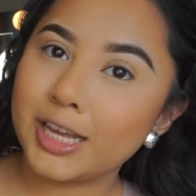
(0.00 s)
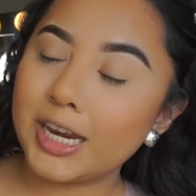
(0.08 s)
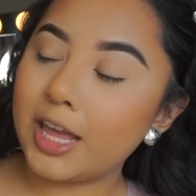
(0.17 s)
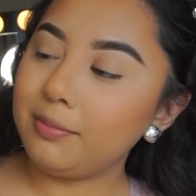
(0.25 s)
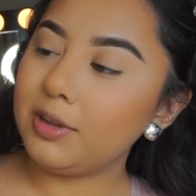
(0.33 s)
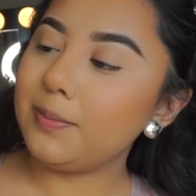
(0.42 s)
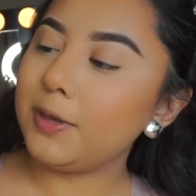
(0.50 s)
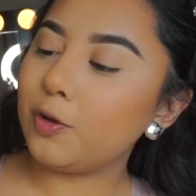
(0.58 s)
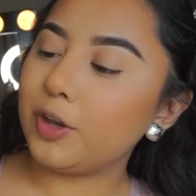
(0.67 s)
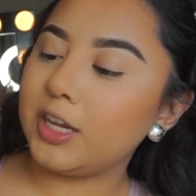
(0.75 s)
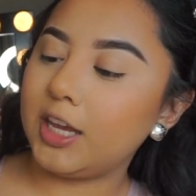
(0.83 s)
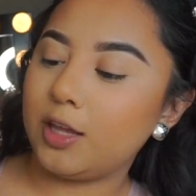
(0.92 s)
Now I'm going to be
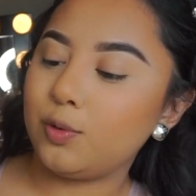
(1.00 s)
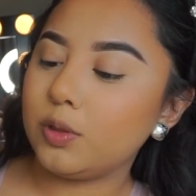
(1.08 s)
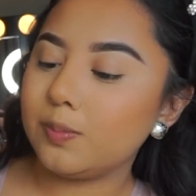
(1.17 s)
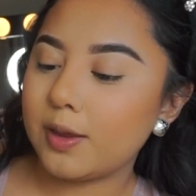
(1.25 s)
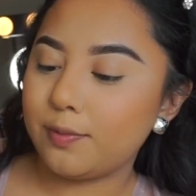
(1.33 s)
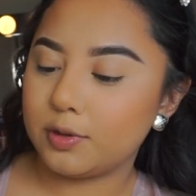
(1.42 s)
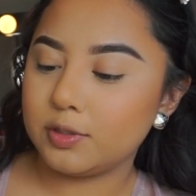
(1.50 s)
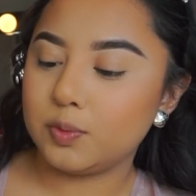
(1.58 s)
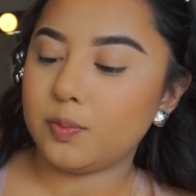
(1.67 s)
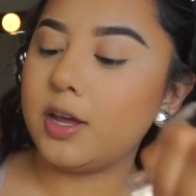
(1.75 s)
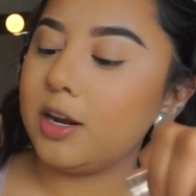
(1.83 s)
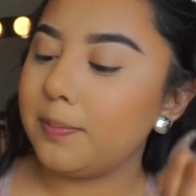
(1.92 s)
going in with my Rose
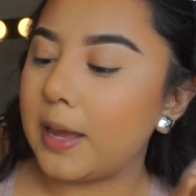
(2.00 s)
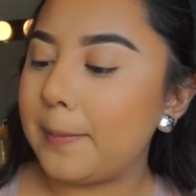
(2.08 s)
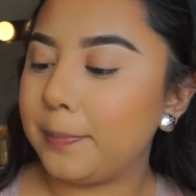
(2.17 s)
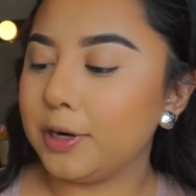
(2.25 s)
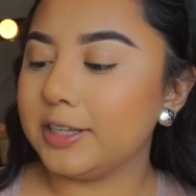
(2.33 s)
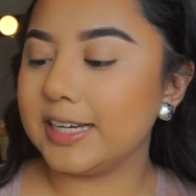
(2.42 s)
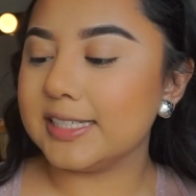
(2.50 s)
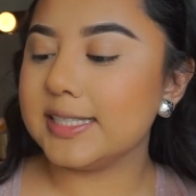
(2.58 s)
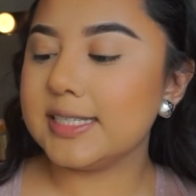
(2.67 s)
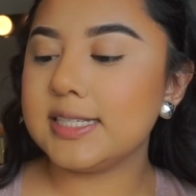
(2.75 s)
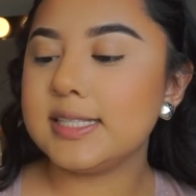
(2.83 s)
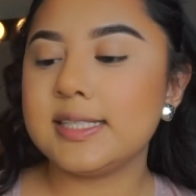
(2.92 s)
Water by
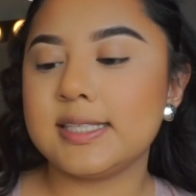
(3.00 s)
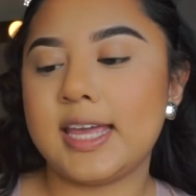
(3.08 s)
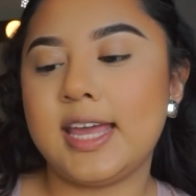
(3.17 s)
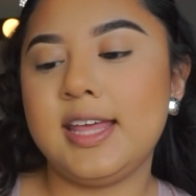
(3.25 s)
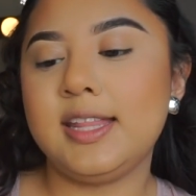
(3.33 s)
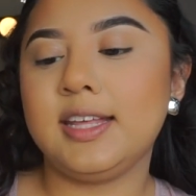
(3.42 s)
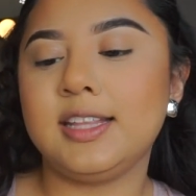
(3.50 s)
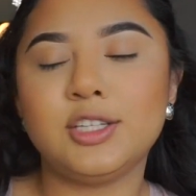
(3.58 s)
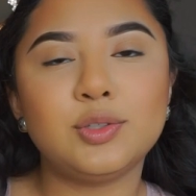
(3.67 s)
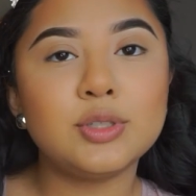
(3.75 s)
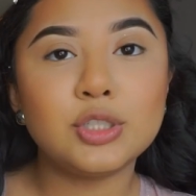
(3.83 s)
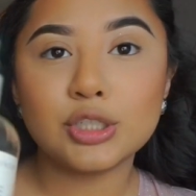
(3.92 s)
Pearlescence, and
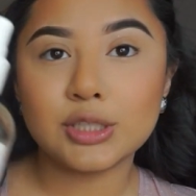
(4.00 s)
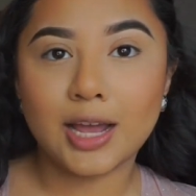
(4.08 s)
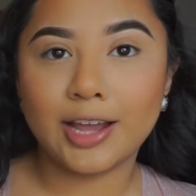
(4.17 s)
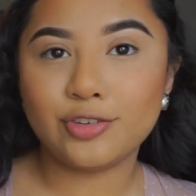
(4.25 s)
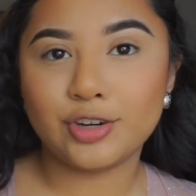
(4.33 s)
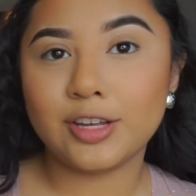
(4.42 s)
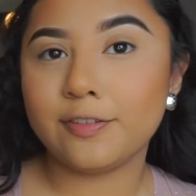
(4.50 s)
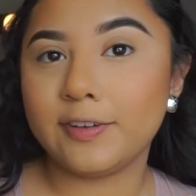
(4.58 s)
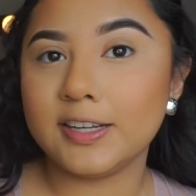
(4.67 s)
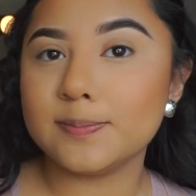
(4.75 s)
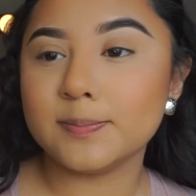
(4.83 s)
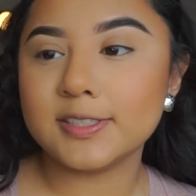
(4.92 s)
this one's just a hydrating
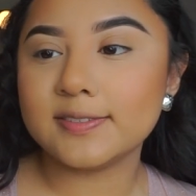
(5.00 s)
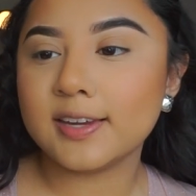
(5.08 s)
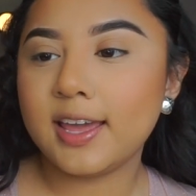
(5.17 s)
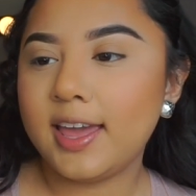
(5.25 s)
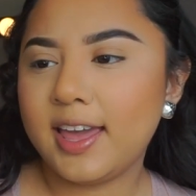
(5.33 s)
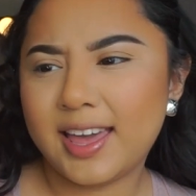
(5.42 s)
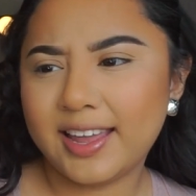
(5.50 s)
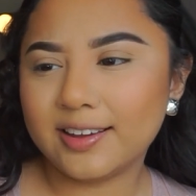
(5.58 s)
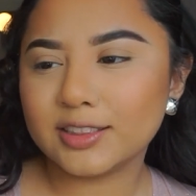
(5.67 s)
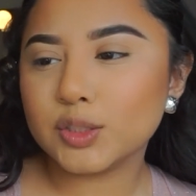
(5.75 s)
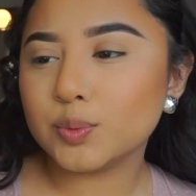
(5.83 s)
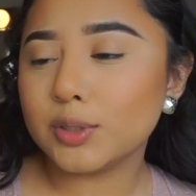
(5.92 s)
face mist. I
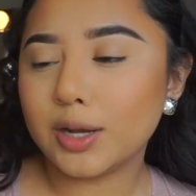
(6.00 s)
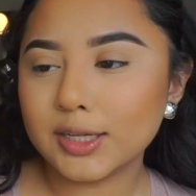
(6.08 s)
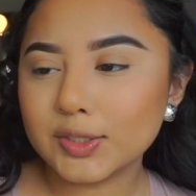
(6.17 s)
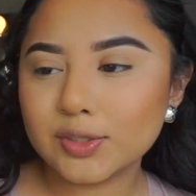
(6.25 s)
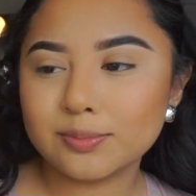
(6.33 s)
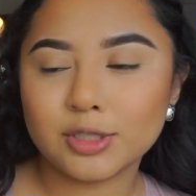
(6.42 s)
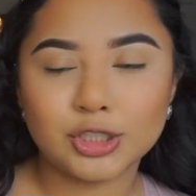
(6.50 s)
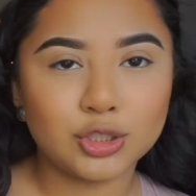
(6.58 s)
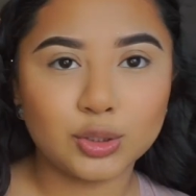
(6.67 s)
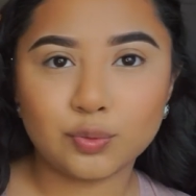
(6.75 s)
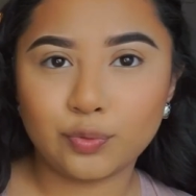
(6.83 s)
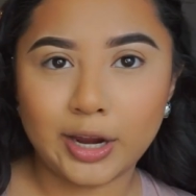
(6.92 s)
got this one also at
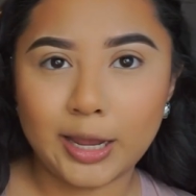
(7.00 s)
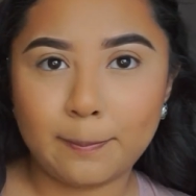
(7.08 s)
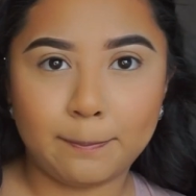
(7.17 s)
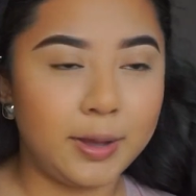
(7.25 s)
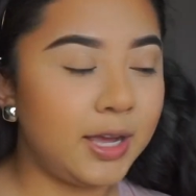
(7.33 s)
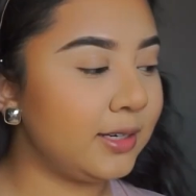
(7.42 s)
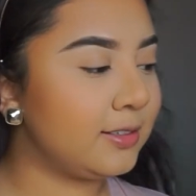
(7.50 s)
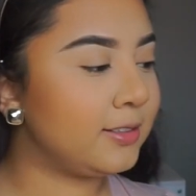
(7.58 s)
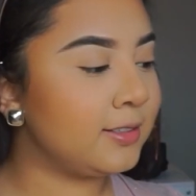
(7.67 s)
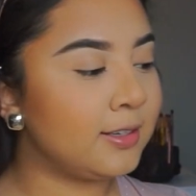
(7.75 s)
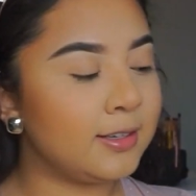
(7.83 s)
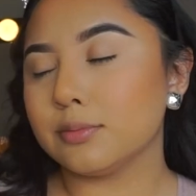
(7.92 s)
Marshall's for
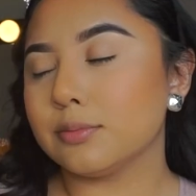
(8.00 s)
$8.